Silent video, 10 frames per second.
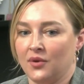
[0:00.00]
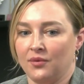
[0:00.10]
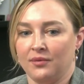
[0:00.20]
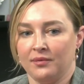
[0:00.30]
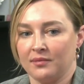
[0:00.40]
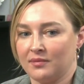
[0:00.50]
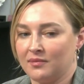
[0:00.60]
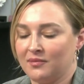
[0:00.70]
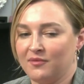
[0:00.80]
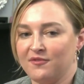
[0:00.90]
you
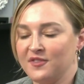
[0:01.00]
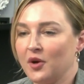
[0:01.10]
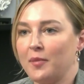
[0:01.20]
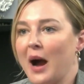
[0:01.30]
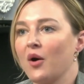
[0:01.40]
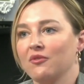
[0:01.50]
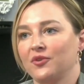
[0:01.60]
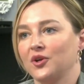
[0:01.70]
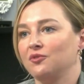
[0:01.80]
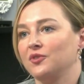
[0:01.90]
feel
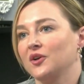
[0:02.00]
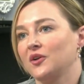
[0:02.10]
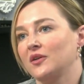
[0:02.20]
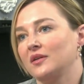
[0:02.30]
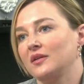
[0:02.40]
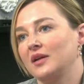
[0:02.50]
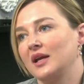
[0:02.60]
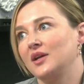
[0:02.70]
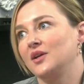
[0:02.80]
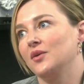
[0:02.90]
powerful, you feel
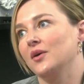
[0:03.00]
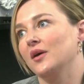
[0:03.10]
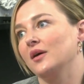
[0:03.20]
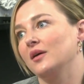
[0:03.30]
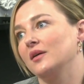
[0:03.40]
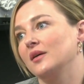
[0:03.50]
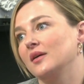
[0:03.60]
like you're